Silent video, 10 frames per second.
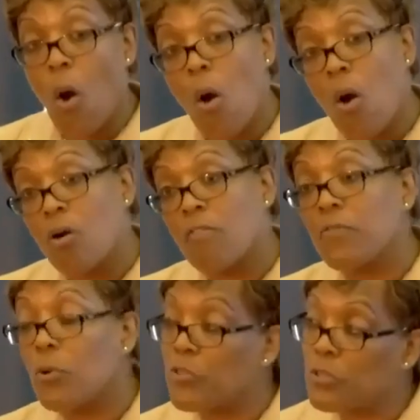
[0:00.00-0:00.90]

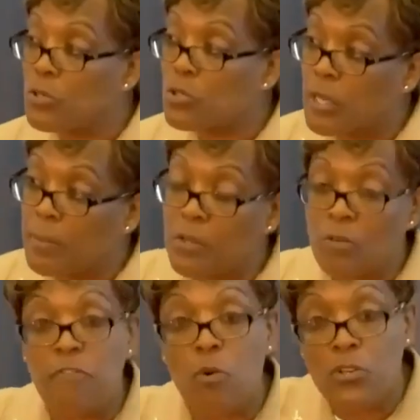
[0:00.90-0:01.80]
All four of those women
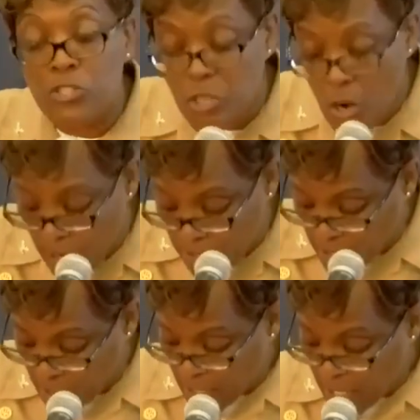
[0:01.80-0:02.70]
are 4
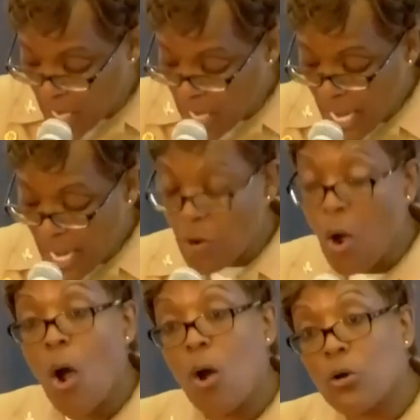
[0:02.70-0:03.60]
stars, and
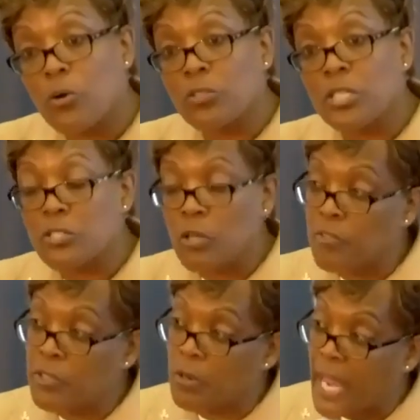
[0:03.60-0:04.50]
they're all currently
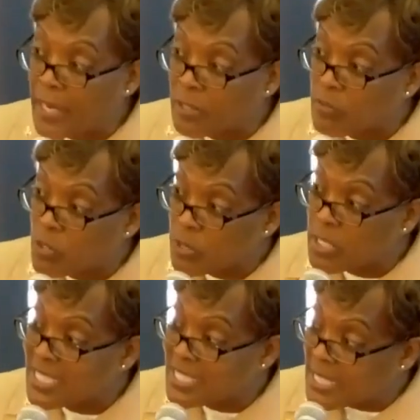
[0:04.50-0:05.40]
serving on active
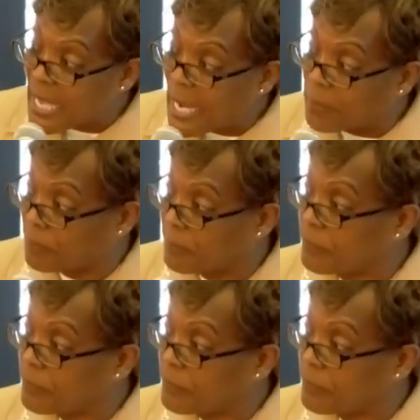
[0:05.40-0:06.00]
duty today.